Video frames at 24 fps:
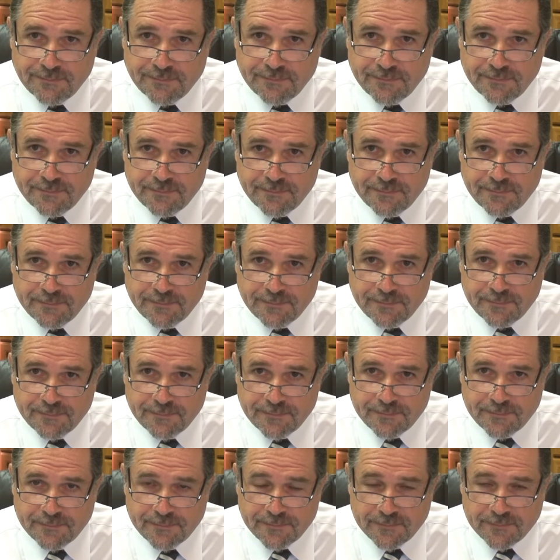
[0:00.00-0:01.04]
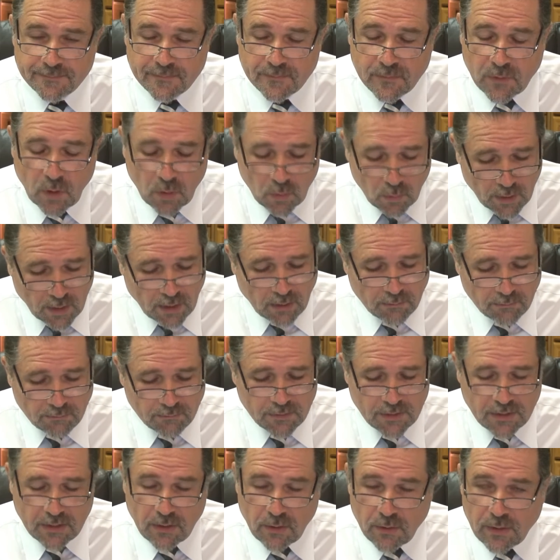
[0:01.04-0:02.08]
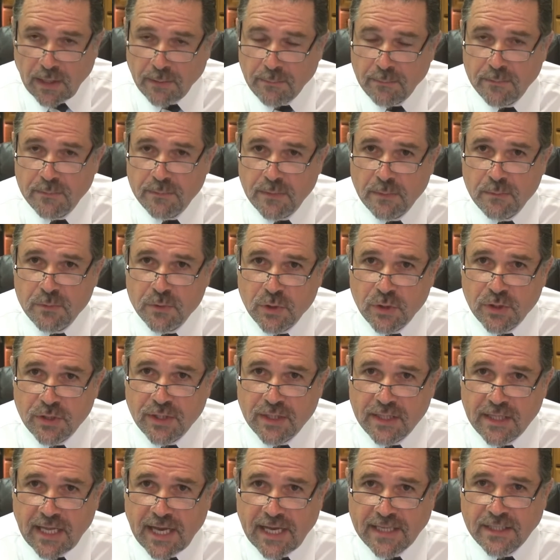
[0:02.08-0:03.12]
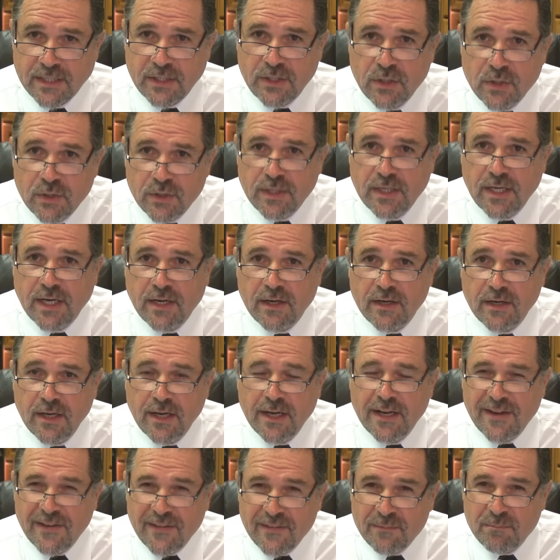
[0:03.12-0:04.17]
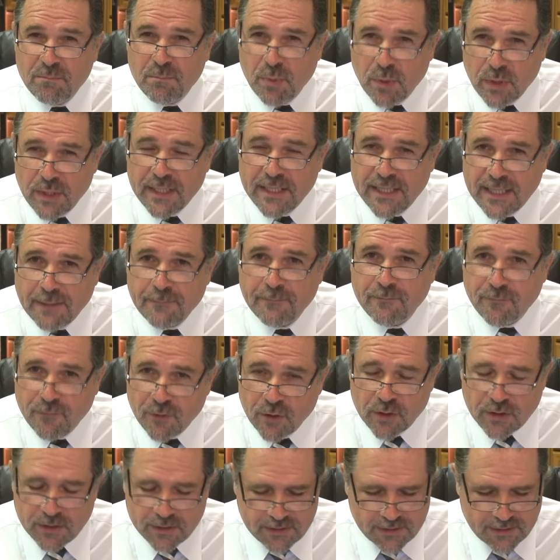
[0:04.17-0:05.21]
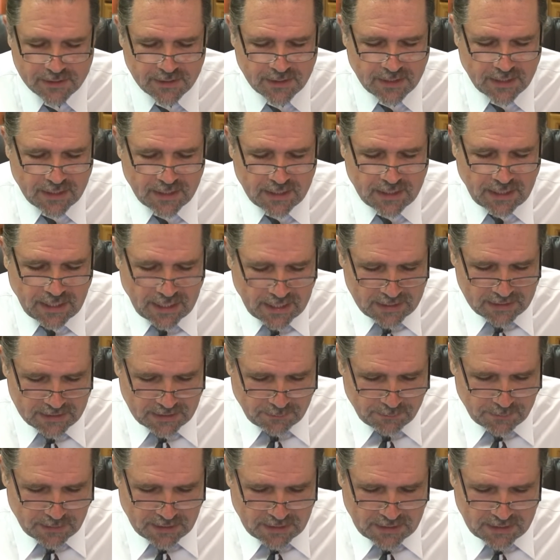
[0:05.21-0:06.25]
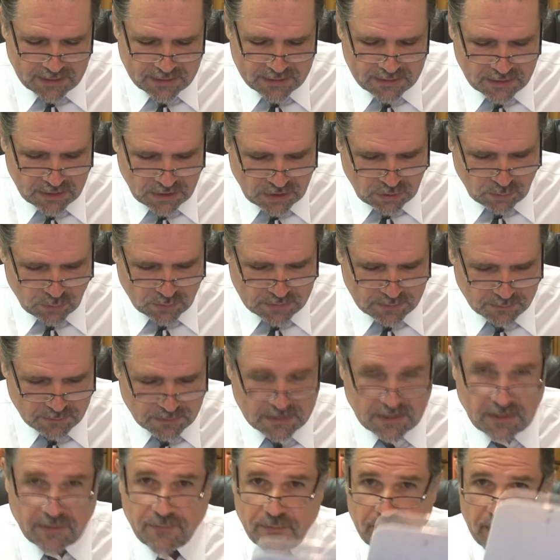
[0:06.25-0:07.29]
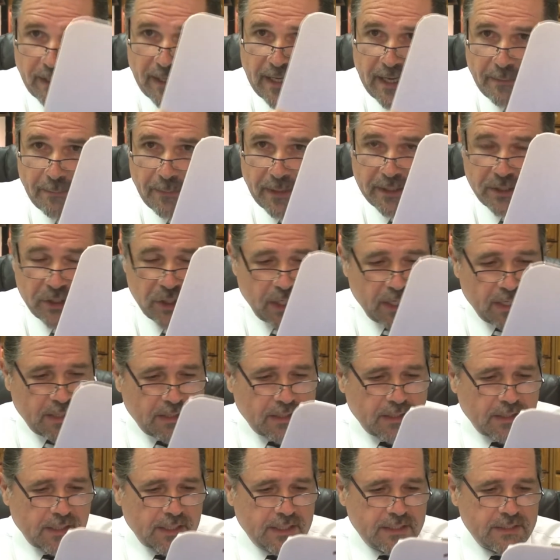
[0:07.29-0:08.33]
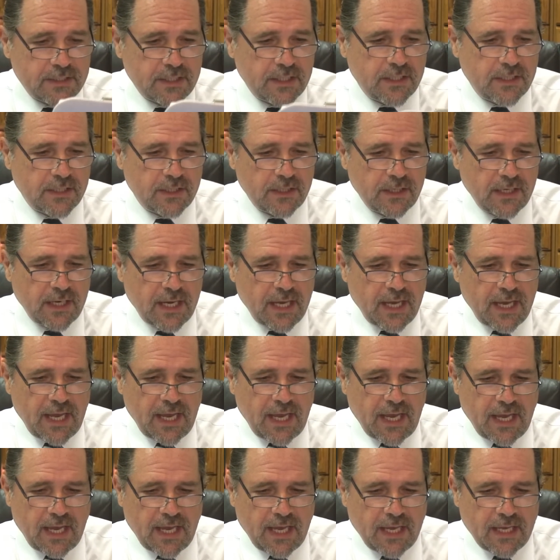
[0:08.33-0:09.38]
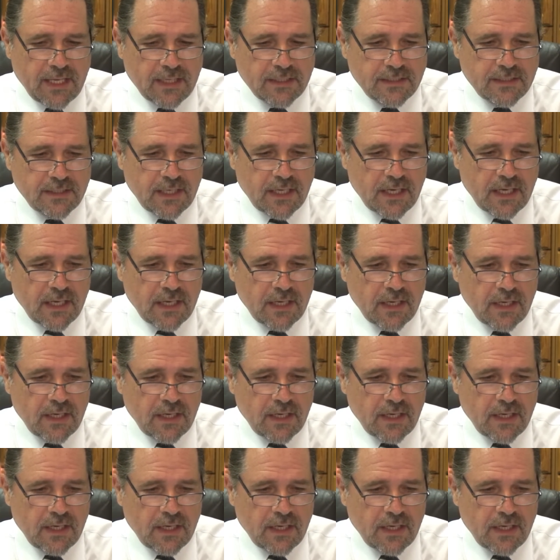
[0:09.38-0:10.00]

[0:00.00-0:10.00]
Oh well, I'm sure they're glad that you're there putting them first. Hey, let me continue with some stuff here. I got my checklist here, and